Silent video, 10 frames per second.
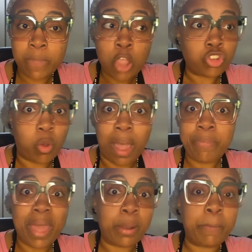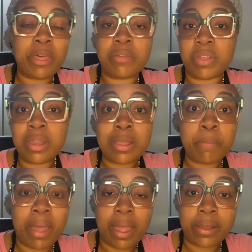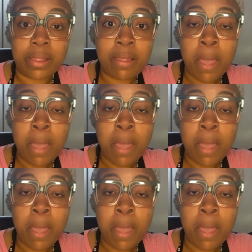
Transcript: So I'm not above anybody.